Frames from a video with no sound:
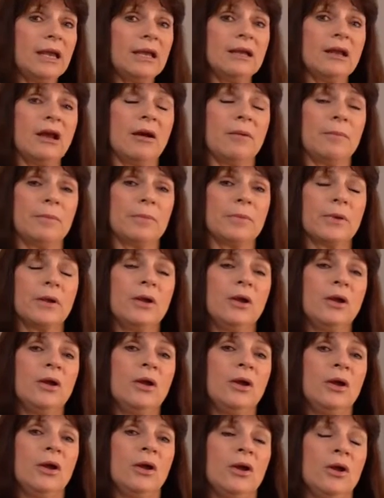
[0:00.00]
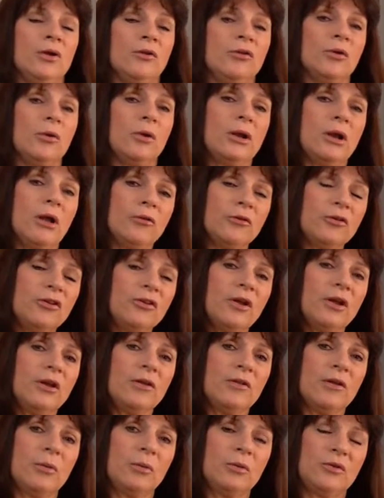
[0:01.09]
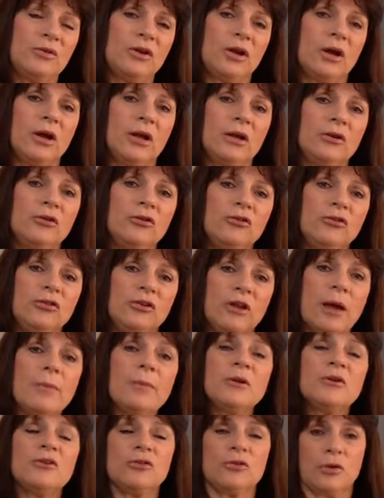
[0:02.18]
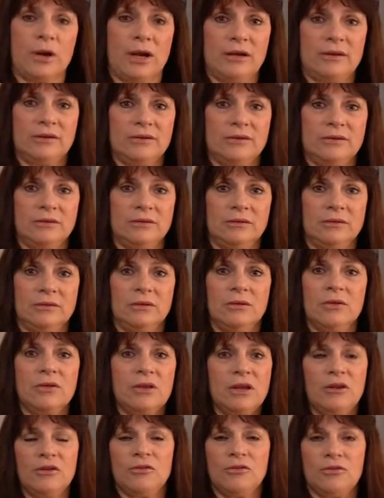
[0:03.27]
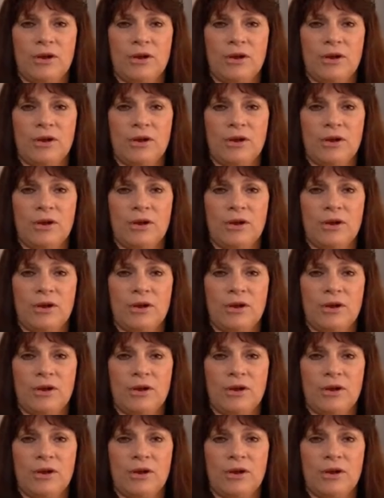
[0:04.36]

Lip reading: income. So another study that was done demonstrates these